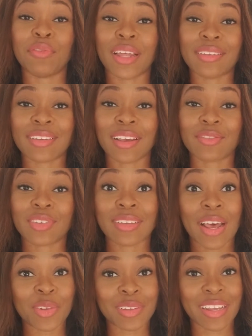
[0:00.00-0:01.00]
If that
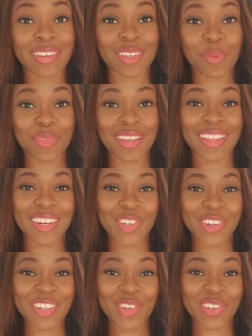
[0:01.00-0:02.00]
sounds like something
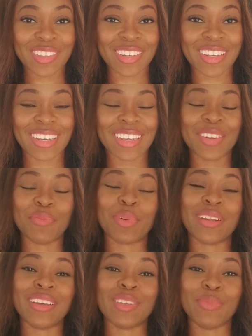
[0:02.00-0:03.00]
that you're interested
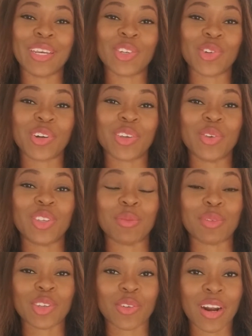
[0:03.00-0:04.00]
in, please make sure you
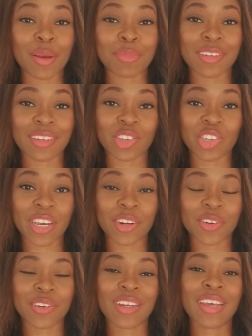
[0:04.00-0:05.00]
subscribe to this
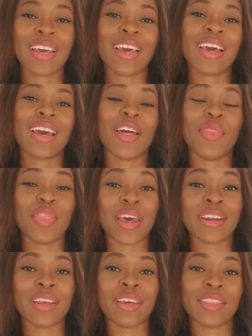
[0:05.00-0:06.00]
channel and
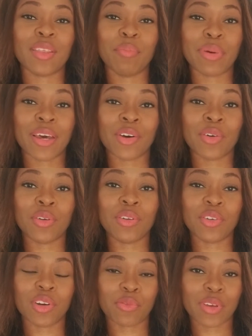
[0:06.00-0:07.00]
then hit the
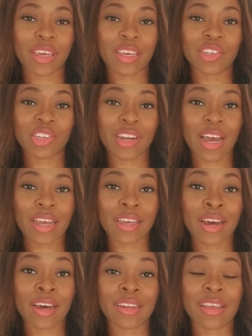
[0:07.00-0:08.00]
bell notification
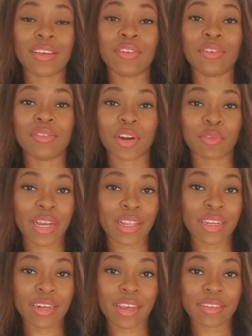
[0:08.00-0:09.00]
icon
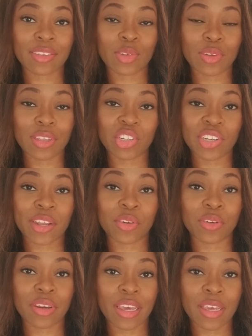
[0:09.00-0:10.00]
directly next to the
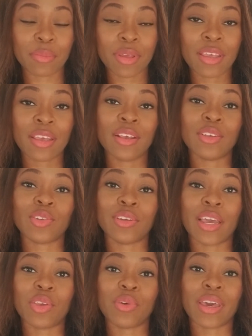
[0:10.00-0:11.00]
channel name
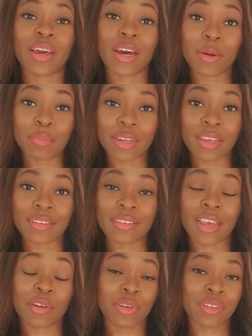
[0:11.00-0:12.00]
so that you get
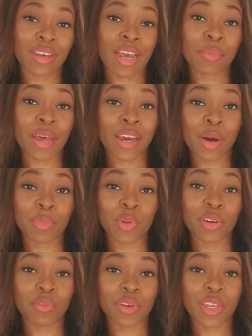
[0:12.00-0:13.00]
updates every time I
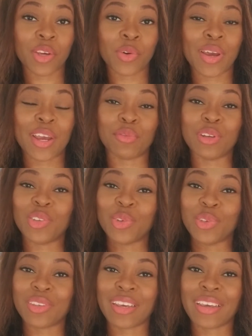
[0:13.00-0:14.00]
upload a video every
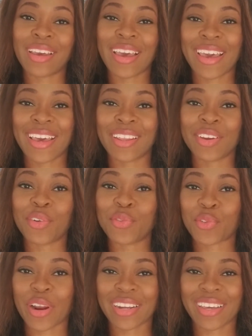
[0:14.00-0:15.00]
Tuesday and
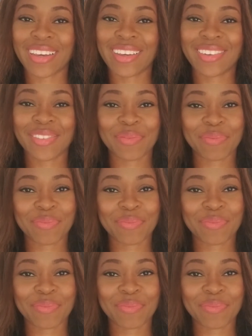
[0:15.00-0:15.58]
Friday.